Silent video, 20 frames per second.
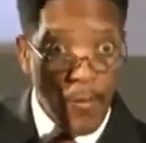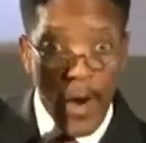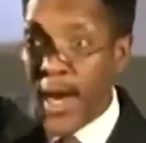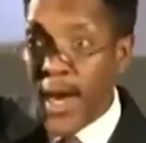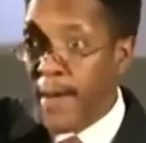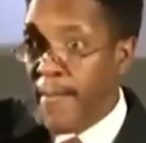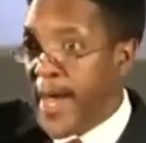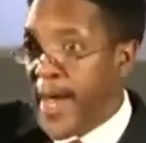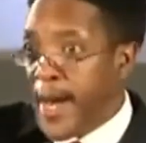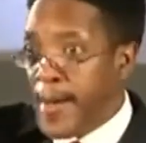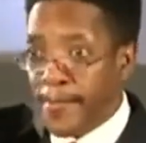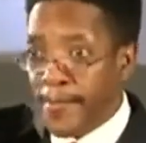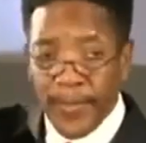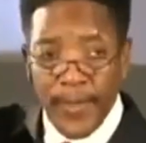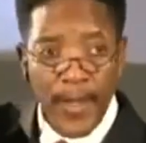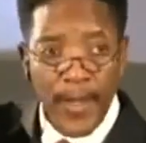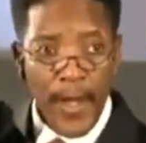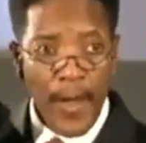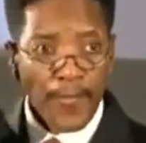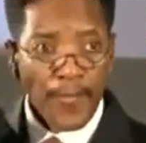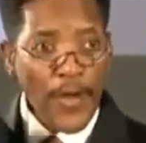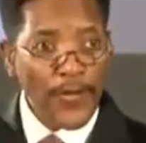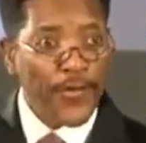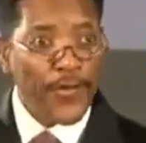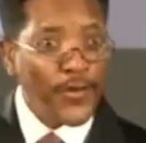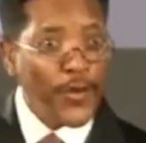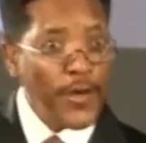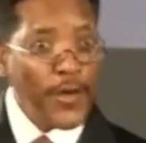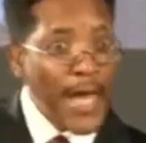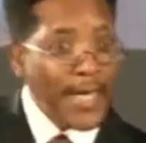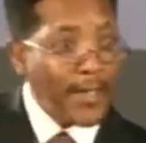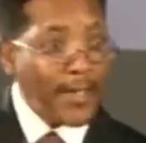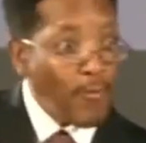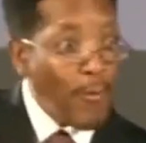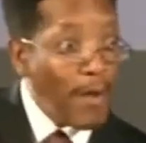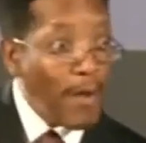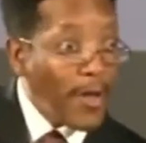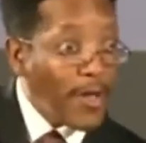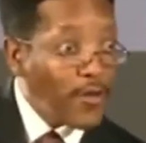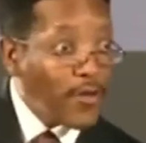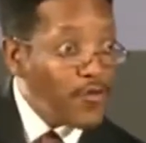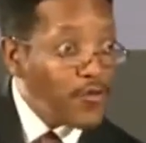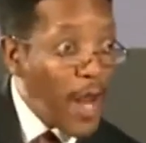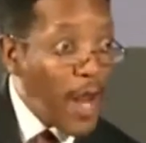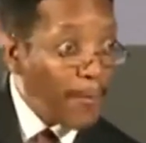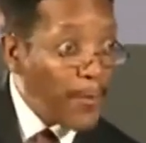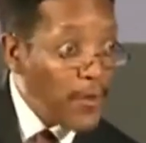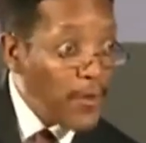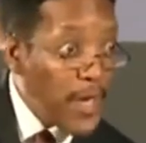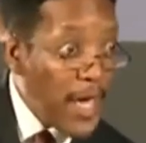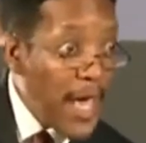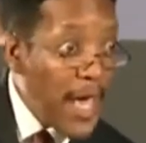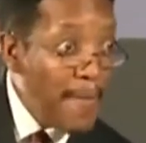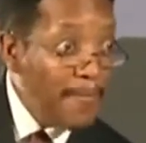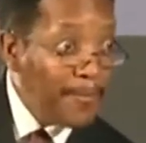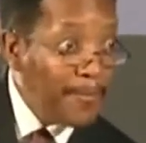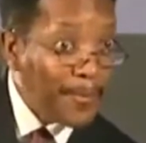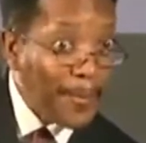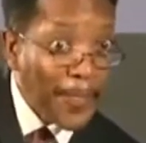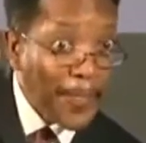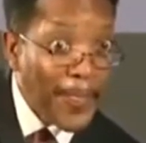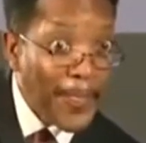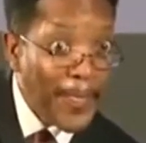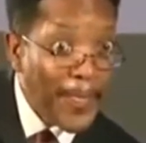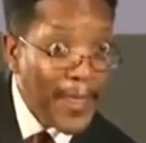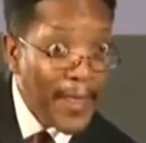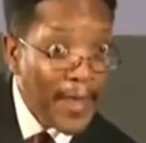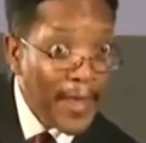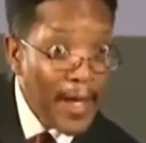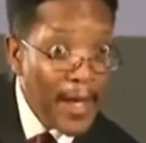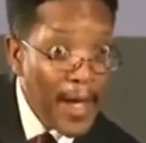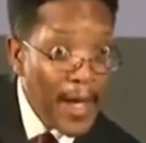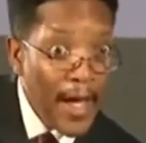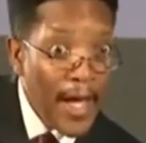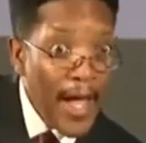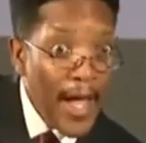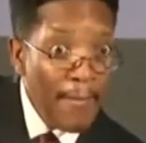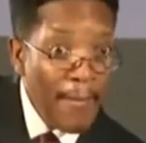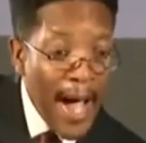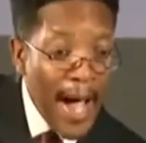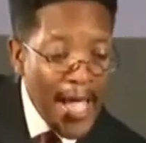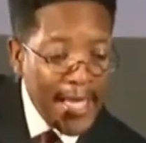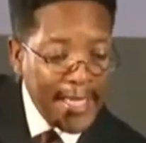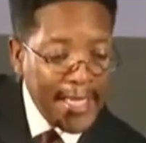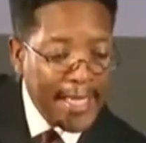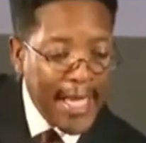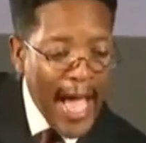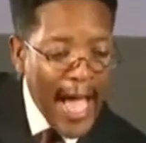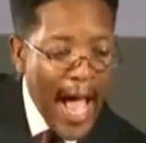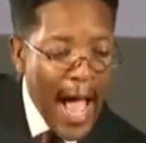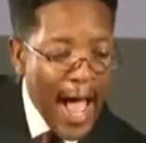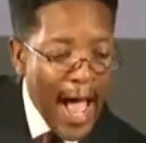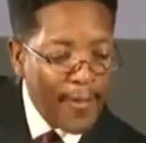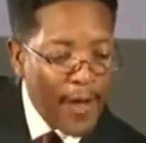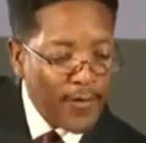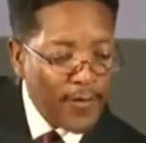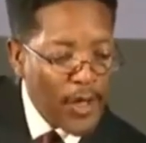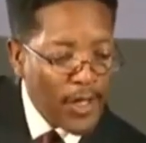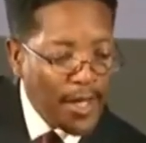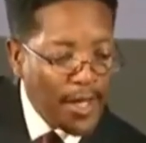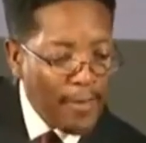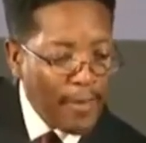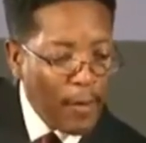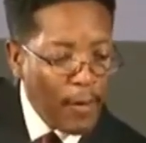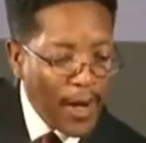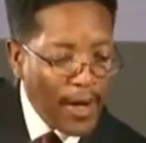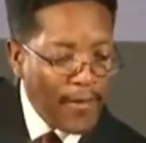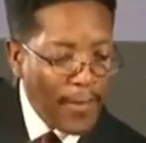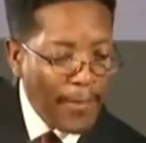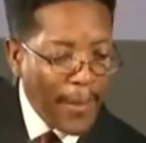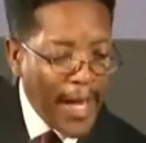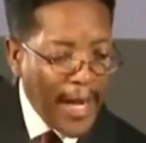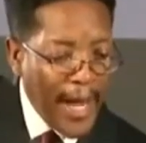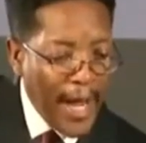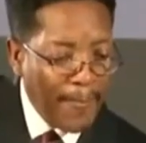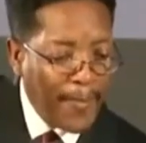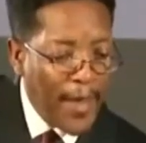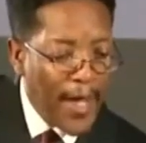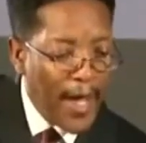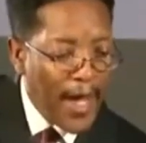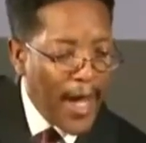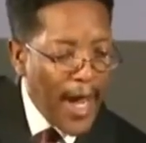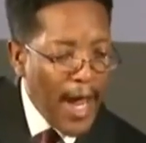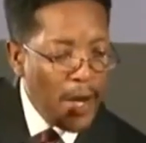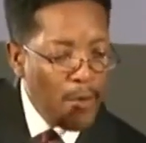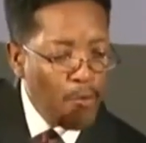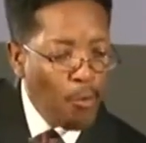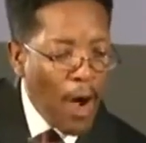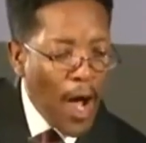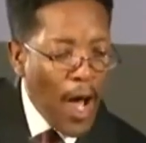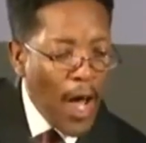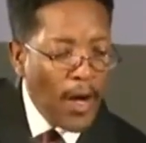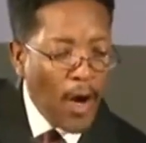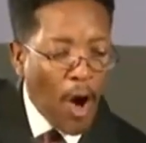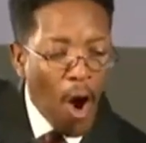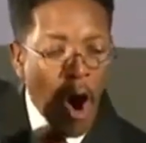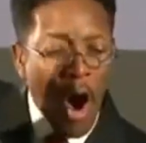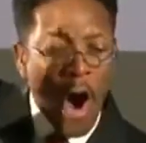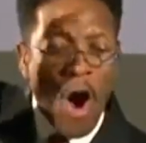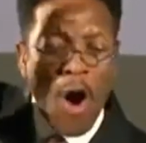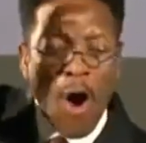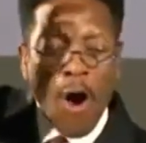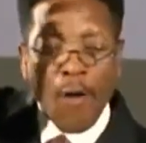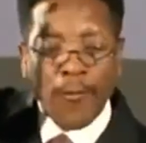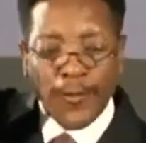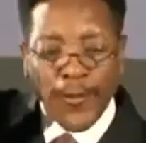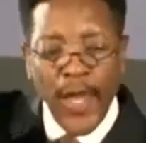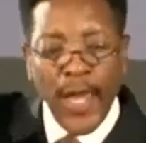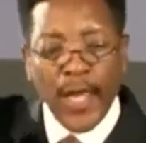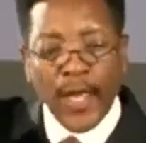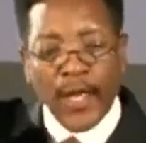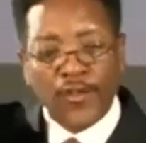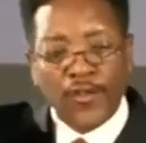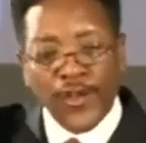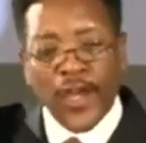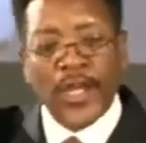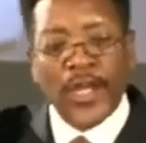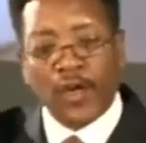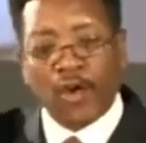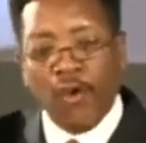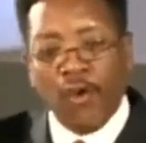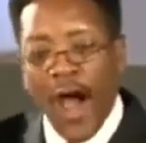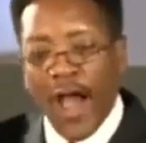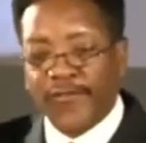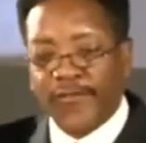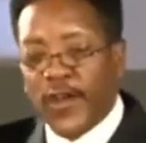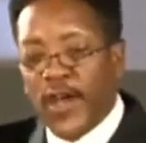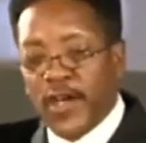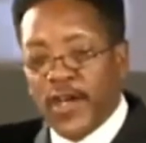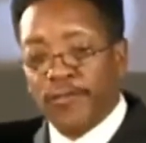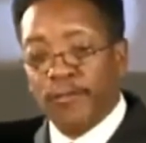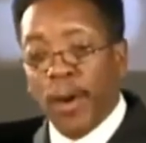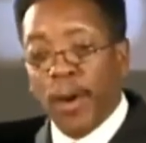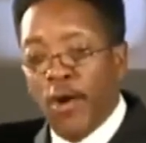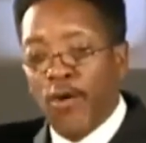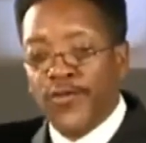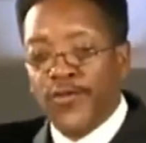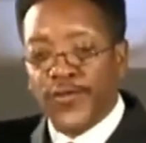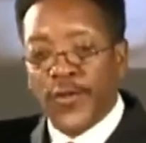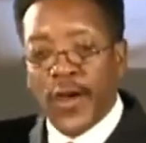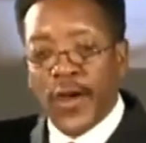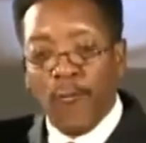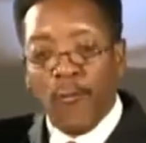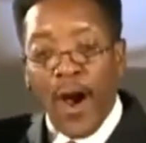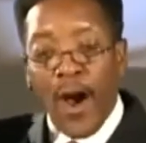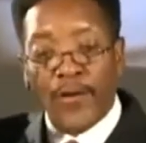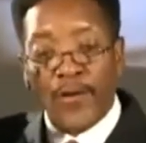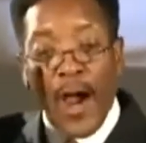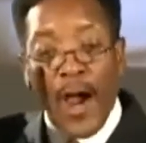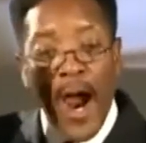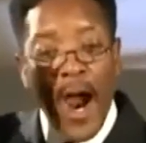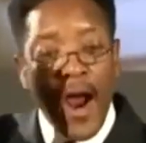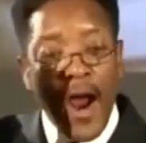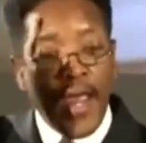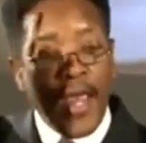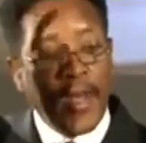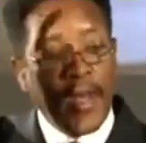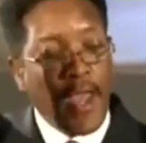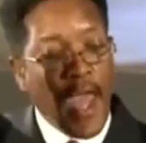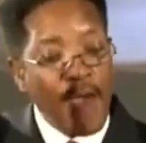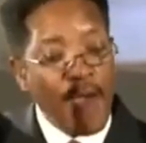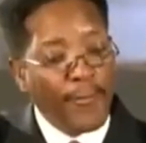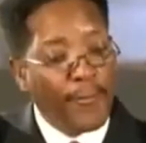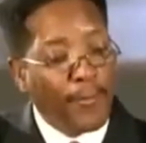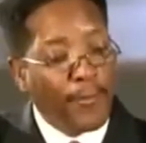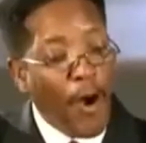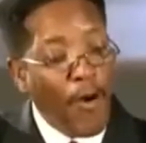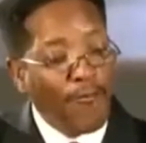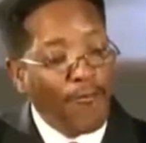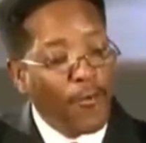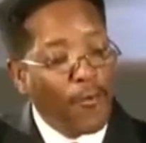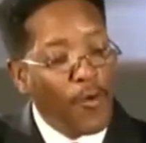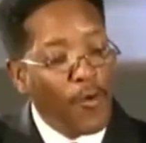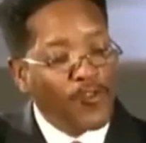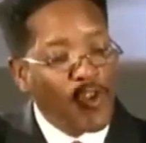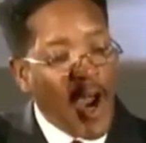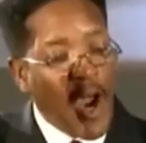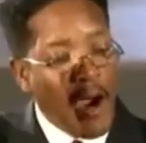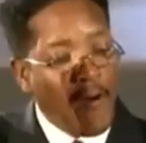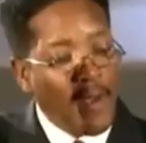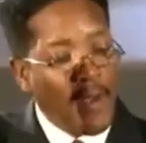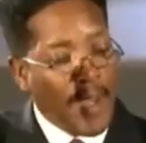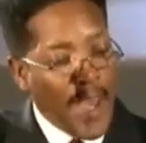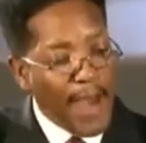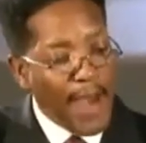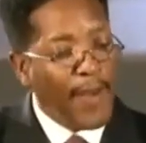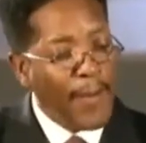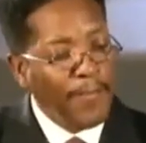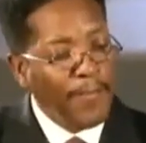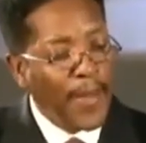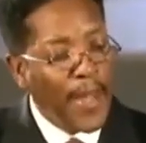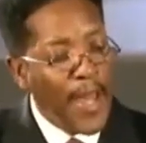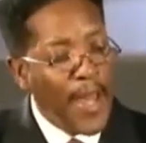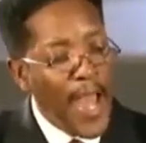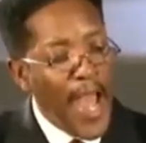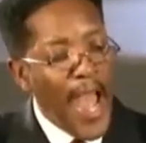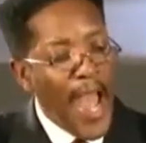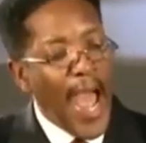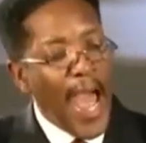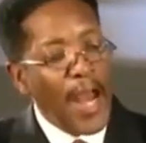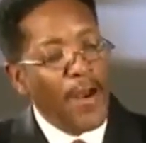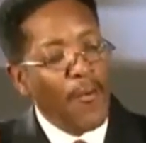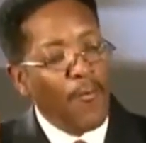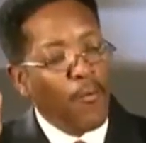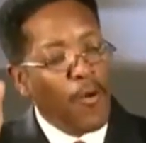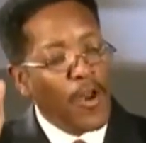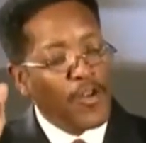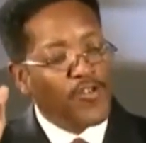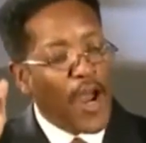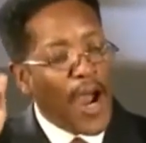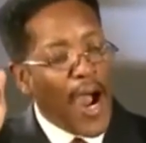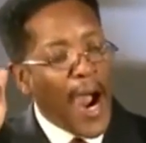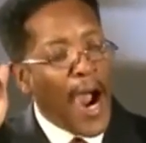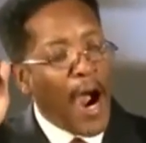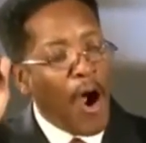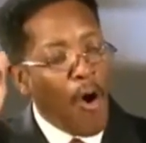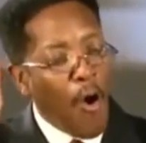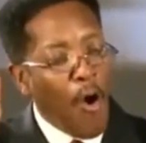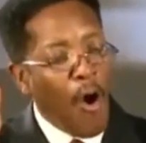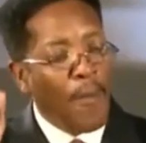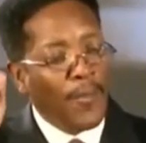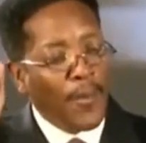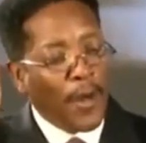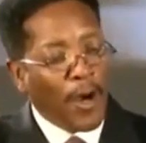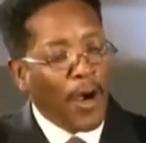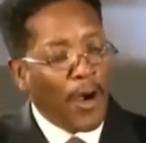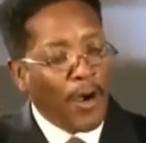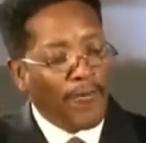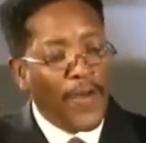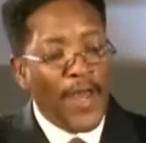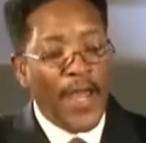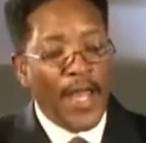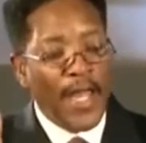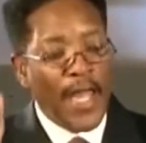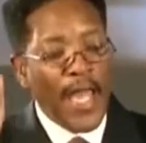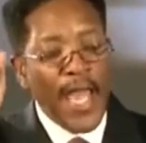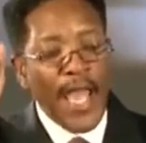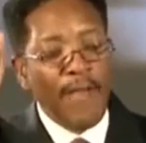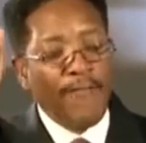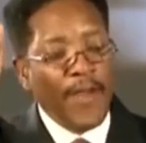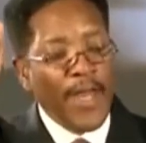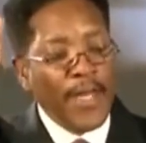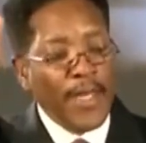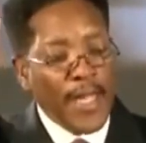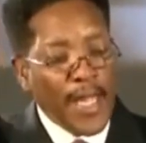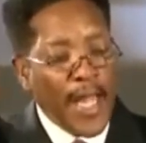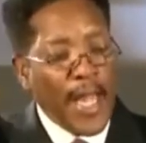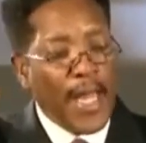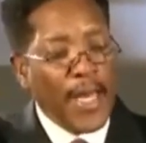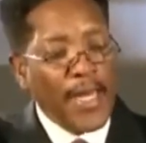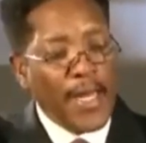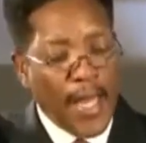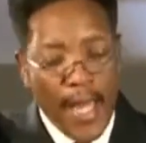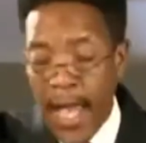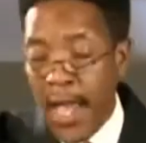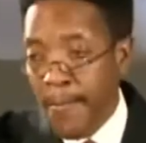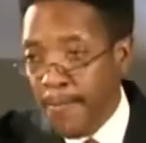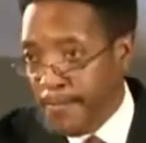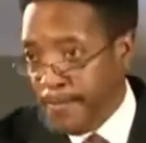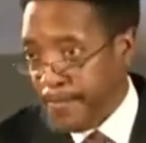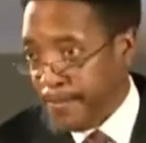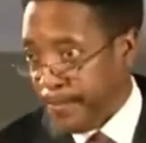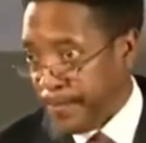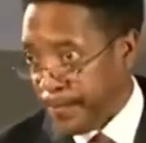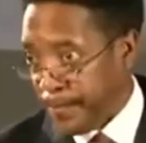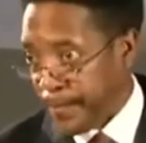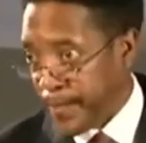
Wait a minute. This is connected Revelation chapter 10. He might gather together what everybody? In one, all things in Christ, both what are in heaven, both which are in heaven and which are on earth, even in him.